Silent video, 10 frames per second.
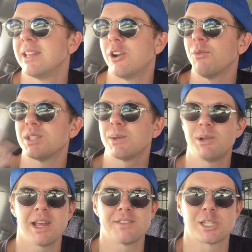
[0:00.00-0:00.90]
And then obviously
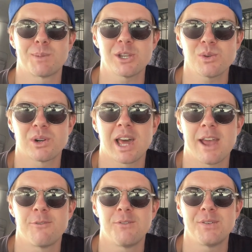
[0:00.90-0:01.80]
we had the special
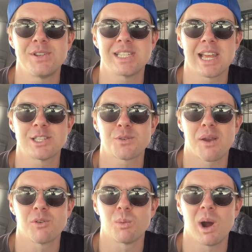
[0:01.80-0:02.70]
today for 50 cents
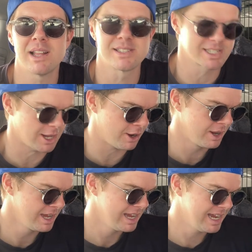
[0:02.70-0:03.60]
for every one.
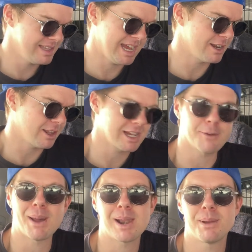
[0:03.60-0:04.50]
So in the end, I think
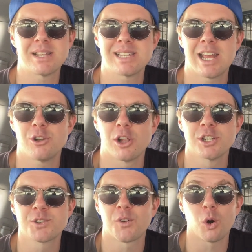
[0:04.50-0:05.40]
I paid about $10
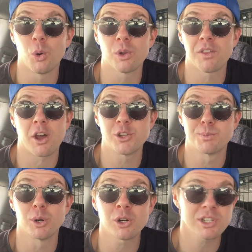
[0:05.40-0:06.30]
for all of
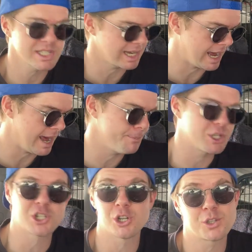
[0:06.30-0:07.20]
those books, um,
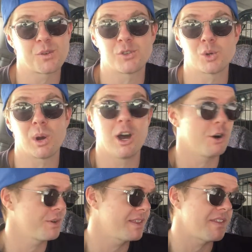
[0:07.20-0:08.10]
the shoes for
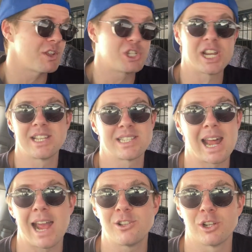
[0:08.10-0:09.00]
12 and then the jeans
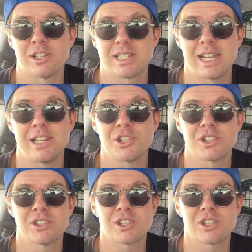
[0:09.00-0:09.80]
at $8 each.